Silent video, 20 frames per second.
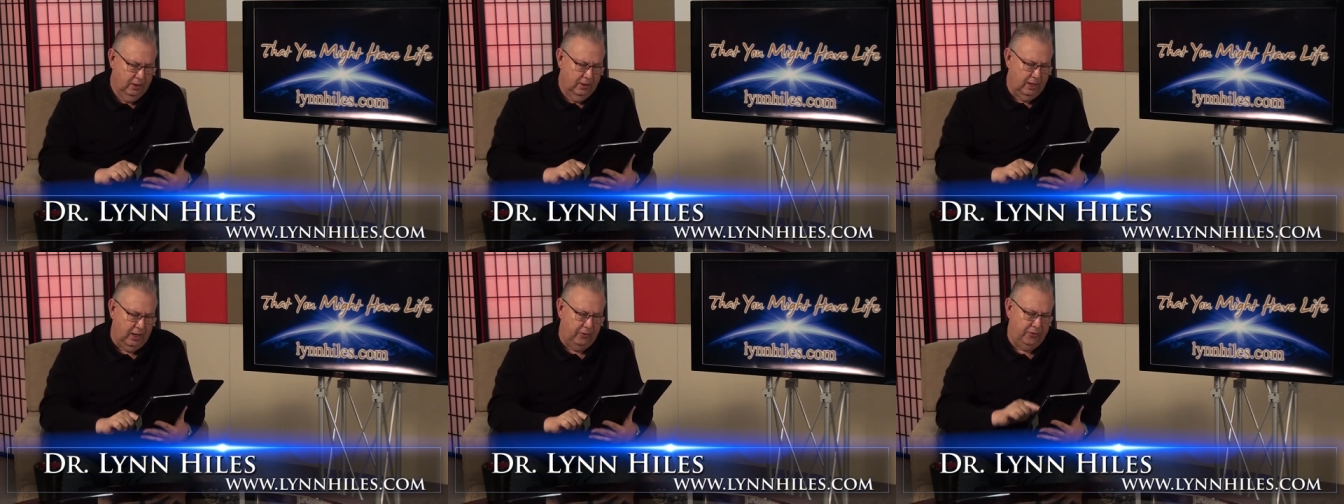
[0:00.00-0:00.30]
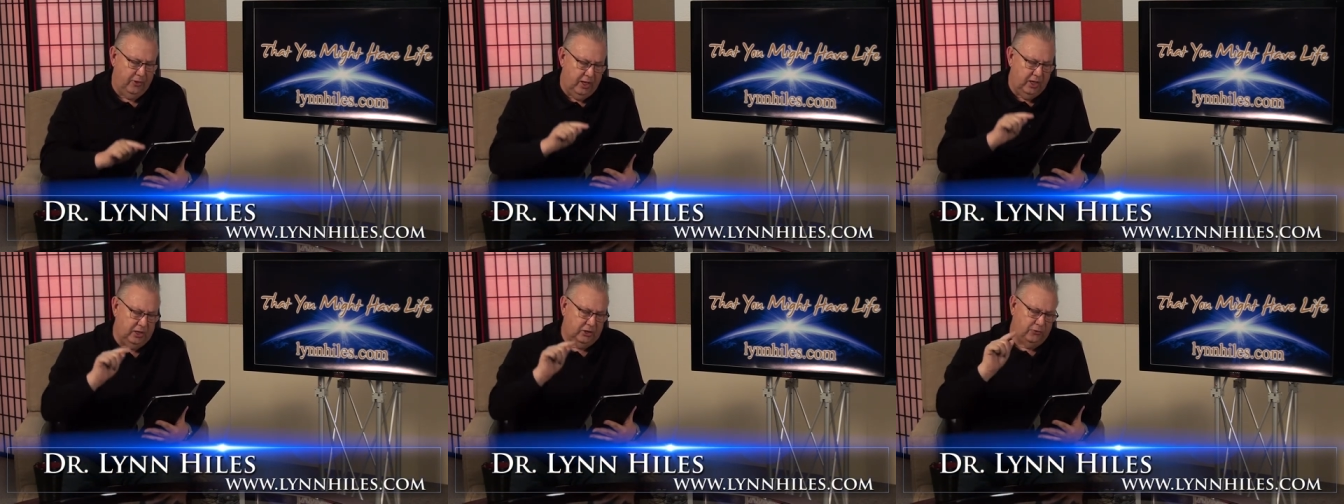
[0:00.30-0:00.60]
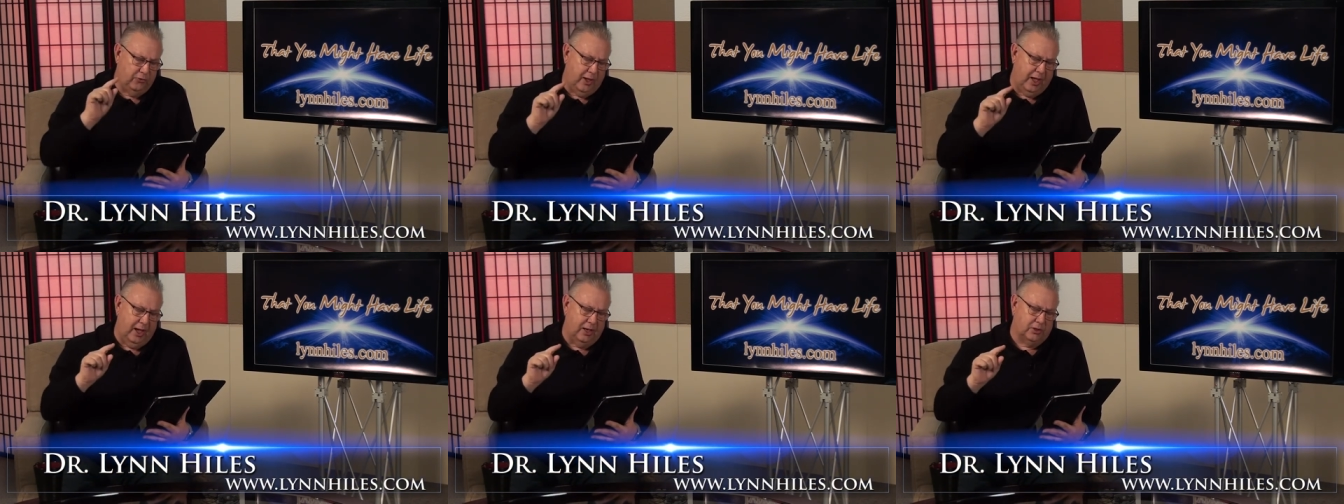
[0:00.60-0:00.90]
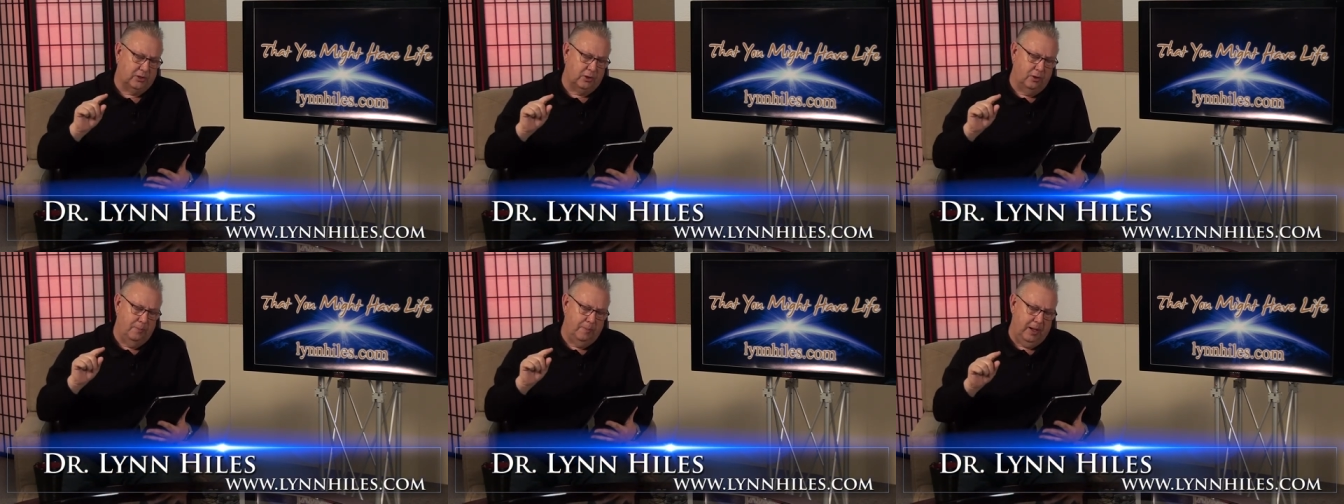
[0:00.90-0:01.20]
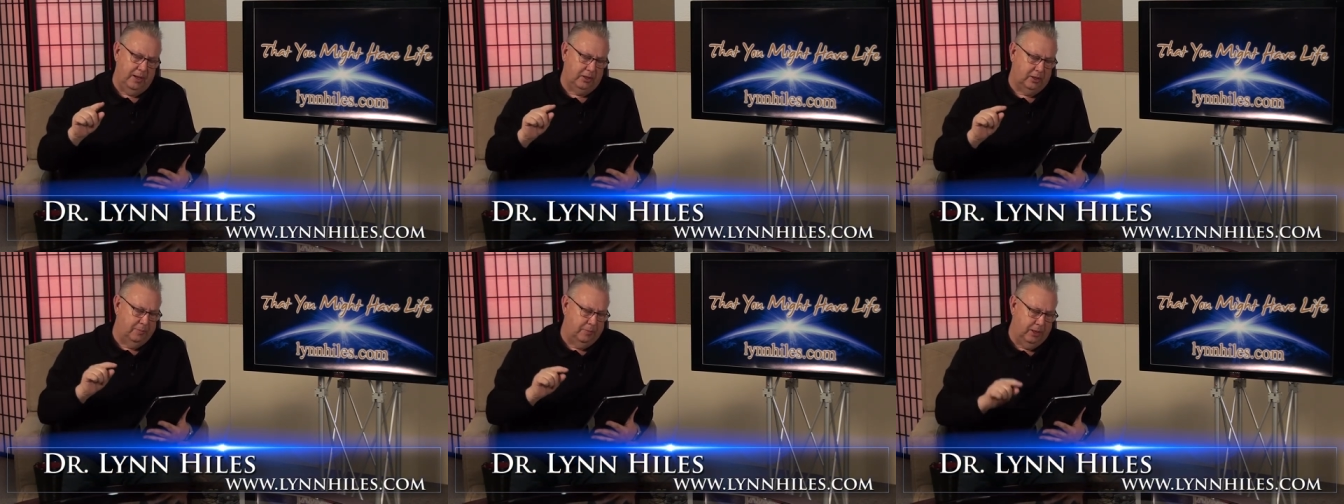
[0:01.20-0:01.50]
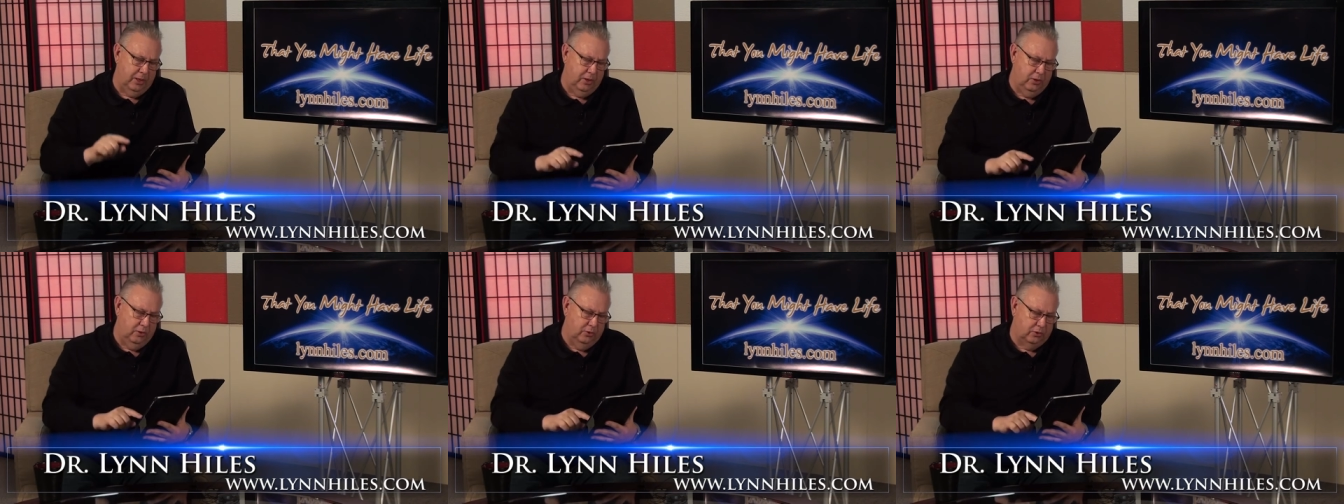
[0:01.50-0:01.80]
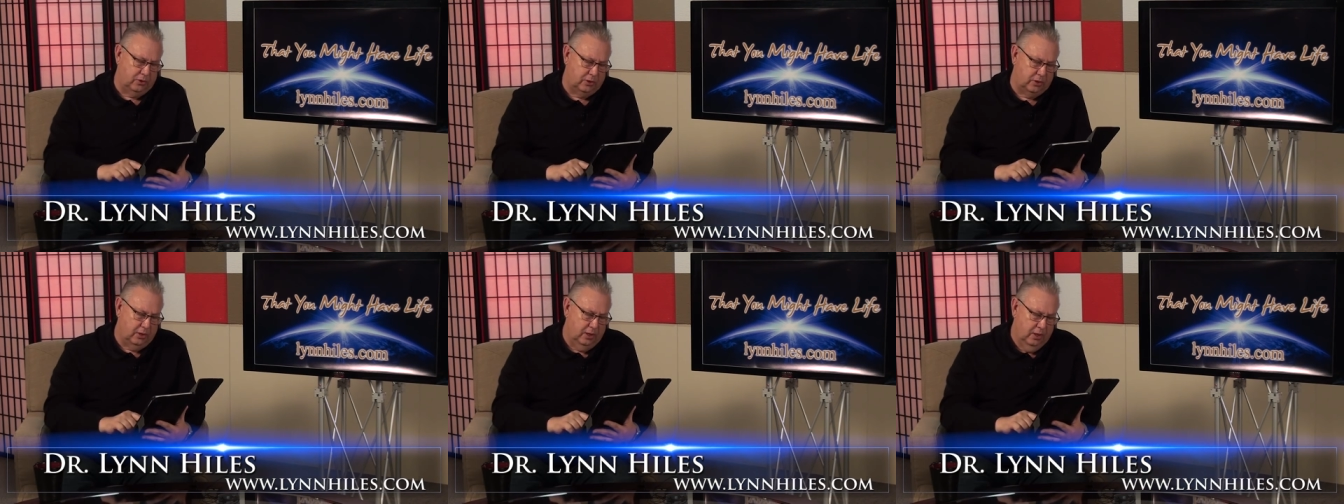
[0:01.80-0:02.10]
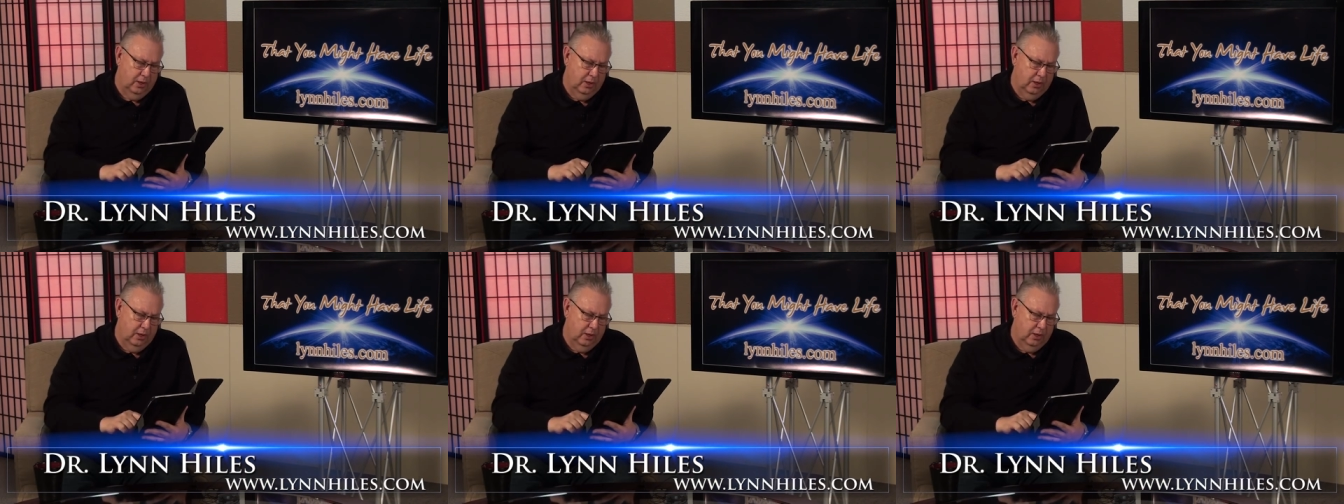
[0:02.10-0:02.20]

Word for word: Now, these facts are about to be used,